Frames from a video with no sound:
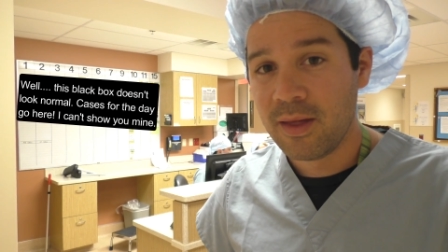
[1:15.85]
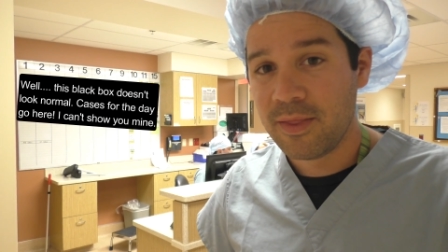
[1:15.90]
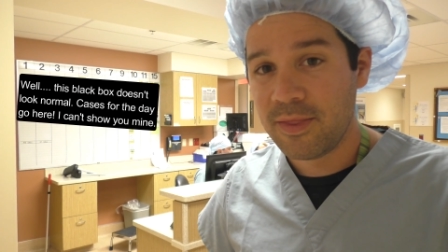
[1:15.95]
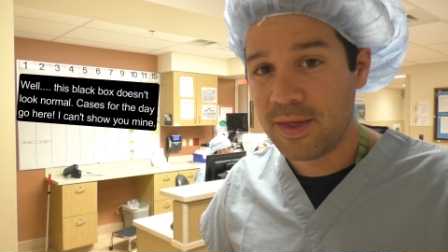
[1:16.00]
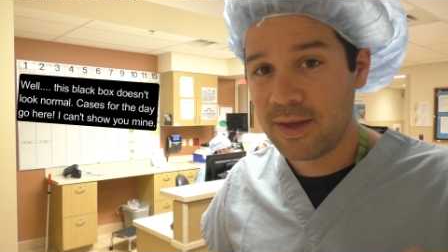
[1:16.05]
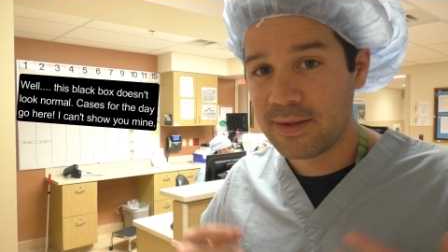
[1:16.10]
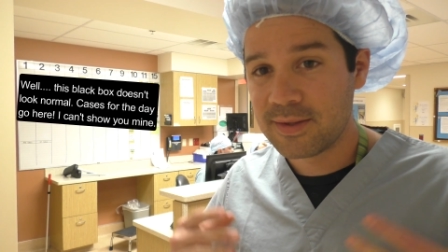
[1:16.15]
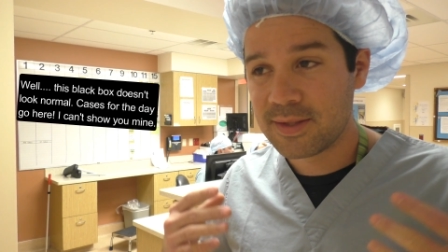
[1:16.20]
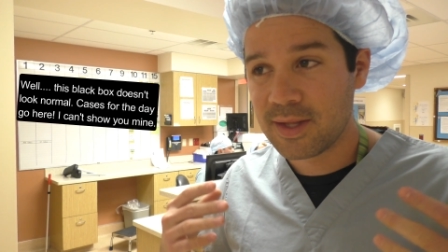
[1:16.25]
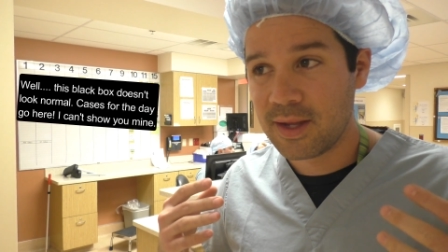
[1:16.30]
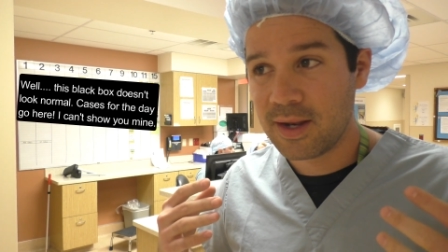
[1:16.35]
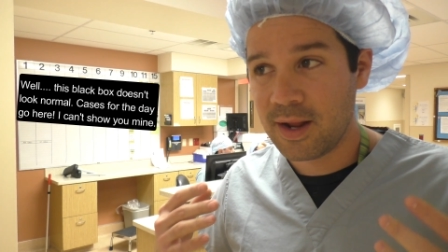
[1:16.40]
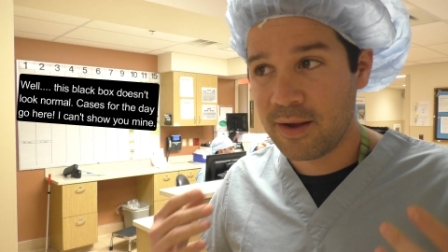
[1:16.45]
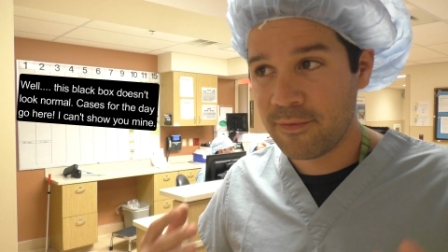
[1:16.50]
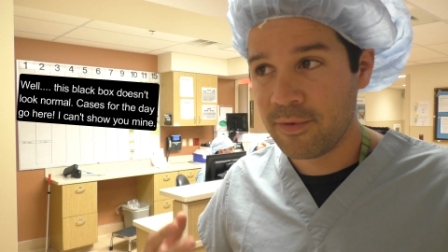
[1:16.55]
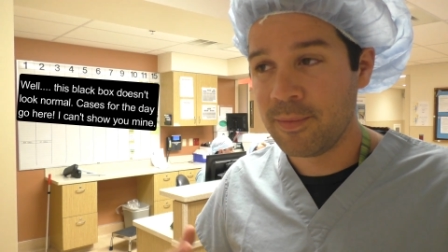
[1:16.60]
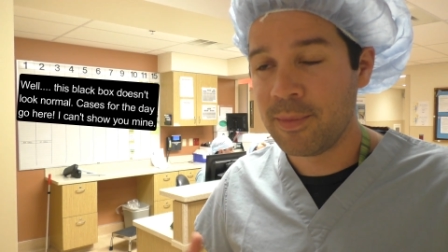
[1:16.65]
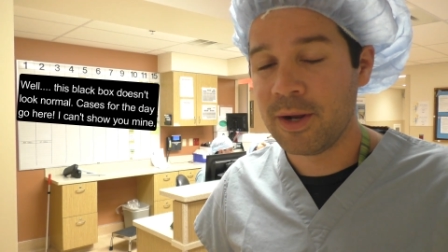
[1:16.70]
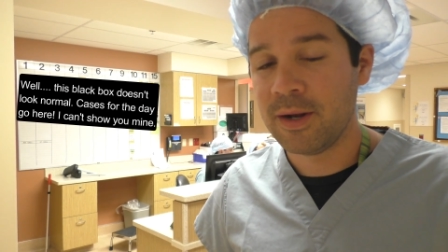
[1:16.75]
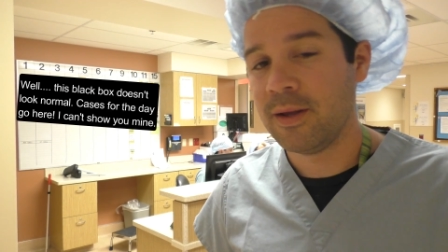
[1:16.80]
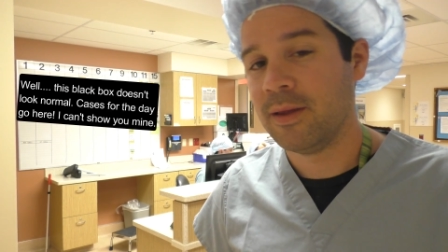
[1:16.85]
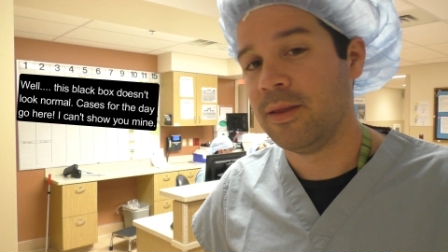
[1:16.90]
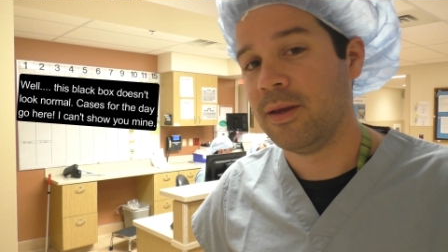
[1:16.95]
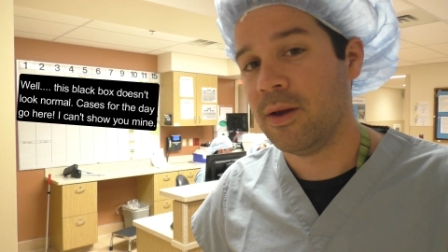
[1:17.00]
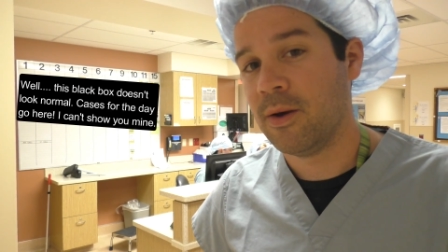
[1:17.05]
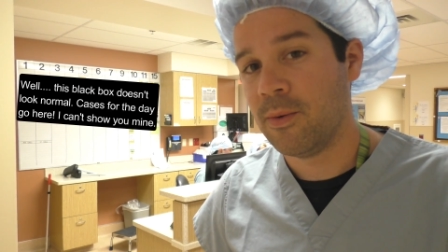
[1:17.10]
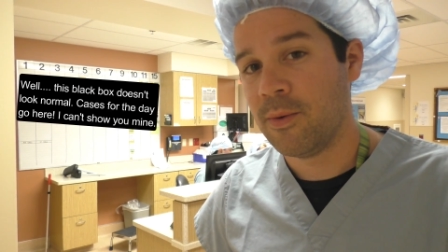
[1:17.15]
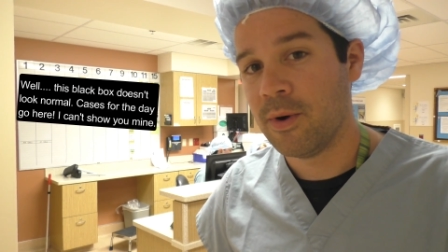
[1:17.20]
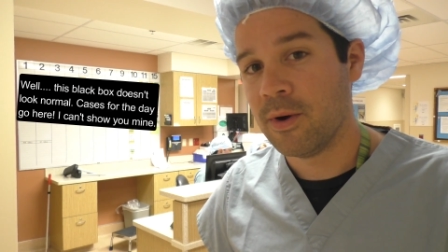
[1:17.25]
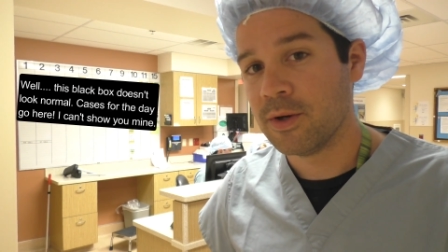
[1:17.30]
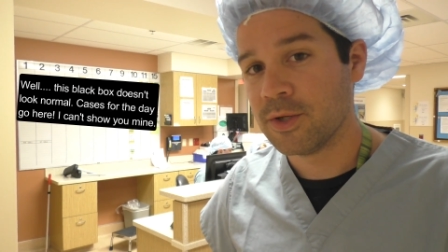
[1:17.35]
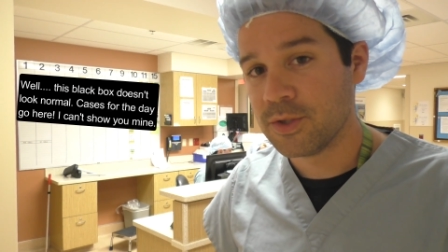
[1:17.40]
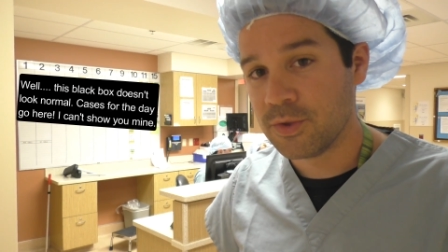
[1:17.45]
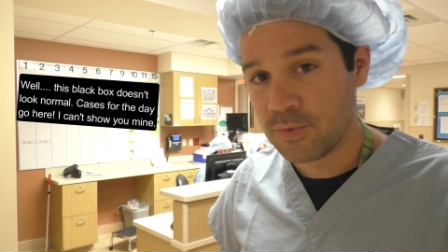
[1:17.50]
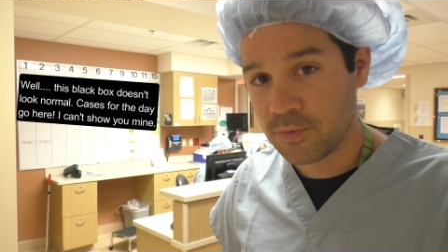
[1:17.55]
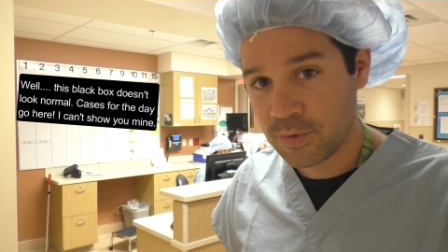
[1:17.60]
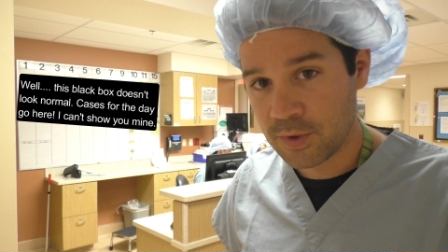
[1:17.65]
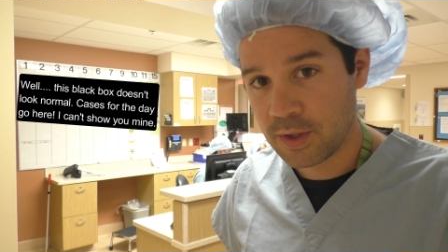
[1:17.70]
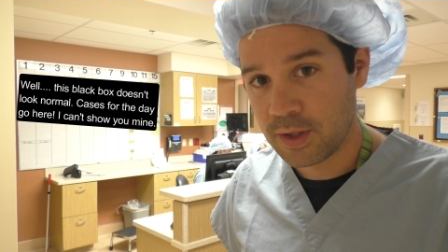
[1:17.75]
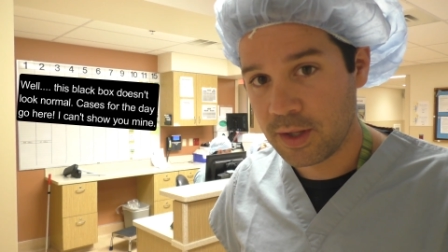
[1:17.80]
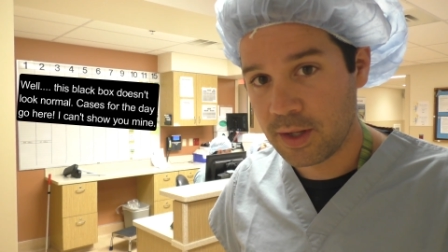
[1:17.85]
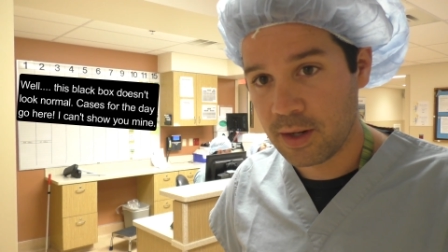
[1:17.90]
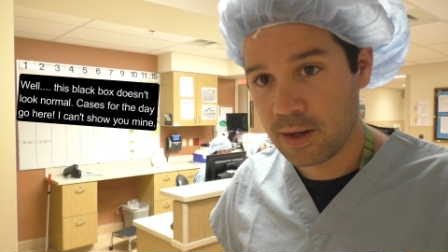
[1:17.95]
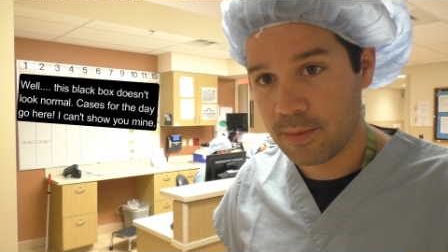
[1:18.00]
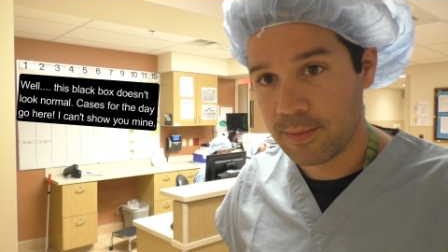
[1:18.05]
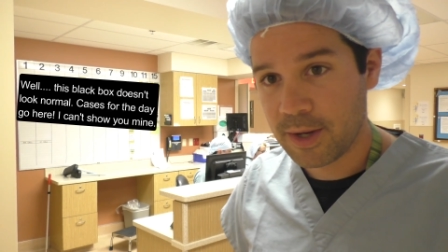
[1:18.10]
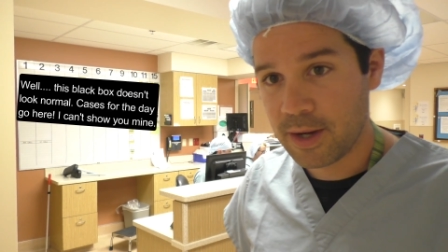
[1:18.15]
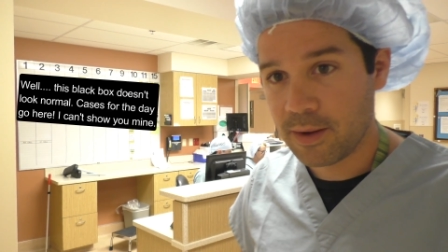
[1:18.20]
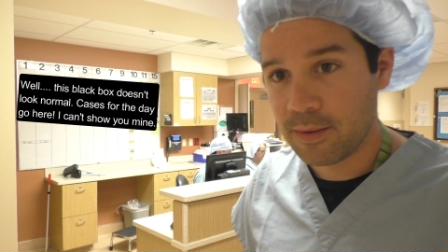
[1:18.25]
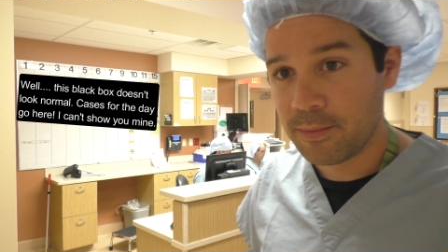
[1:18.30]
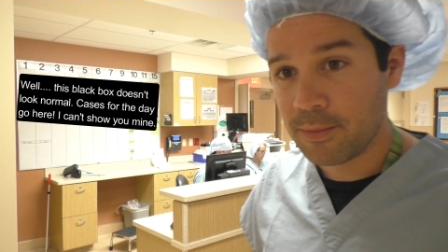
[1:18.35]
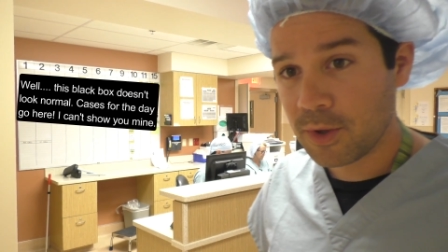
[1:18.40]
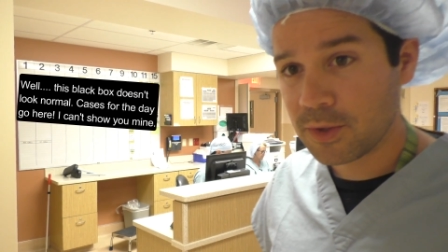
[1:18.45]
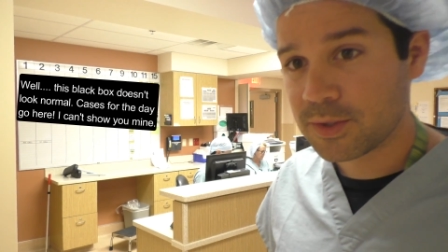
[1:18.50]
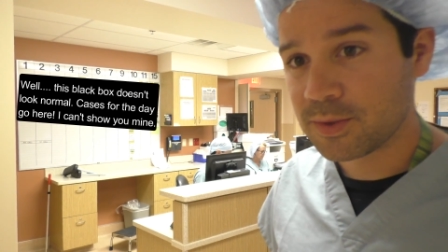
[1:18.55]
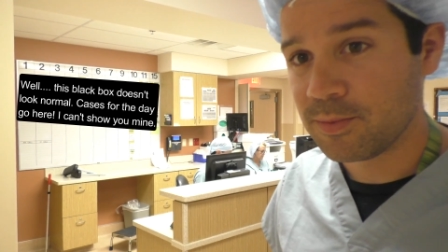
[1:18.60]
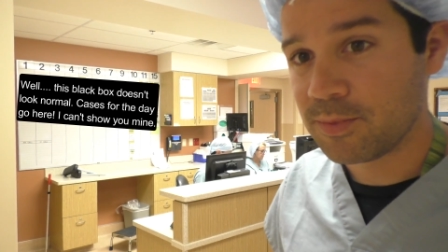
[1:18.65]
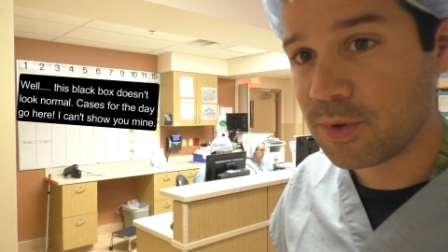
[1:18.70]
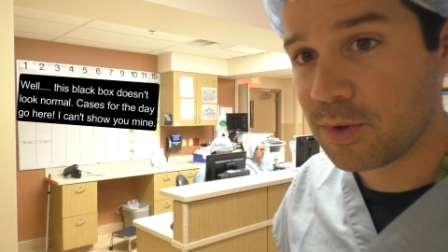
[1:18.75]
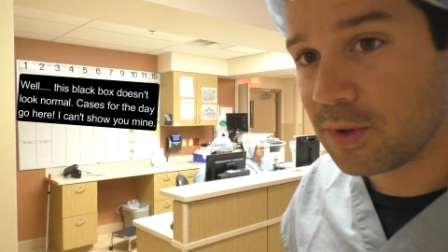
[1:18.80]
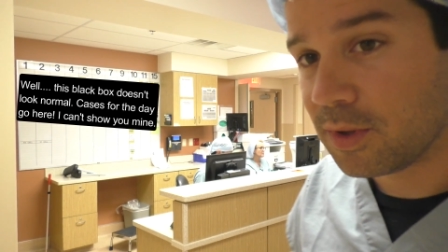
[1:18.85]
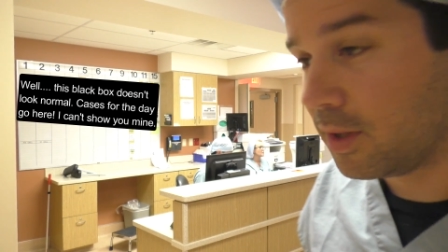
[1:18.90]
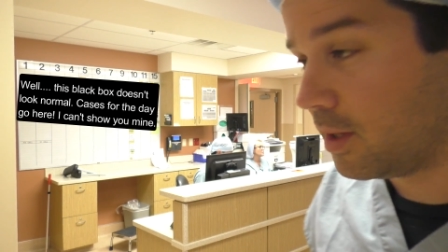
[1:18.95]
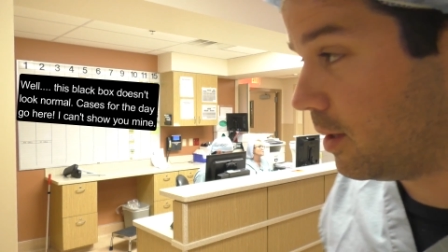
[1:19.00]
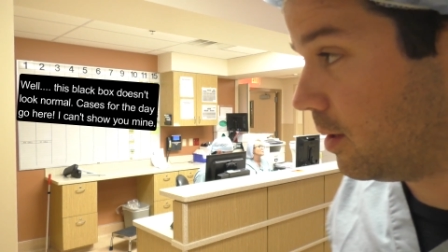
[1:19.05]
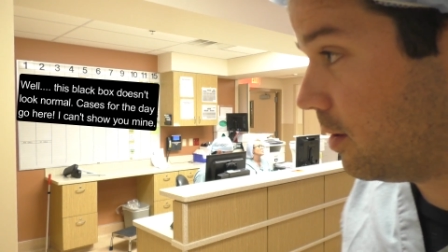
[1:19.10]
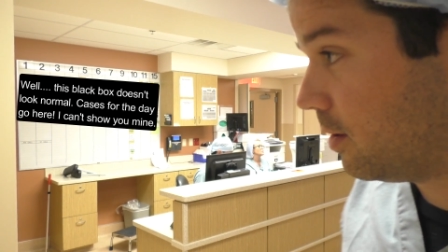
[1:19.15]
Things that everybody in the OR should really hear about. Most importantly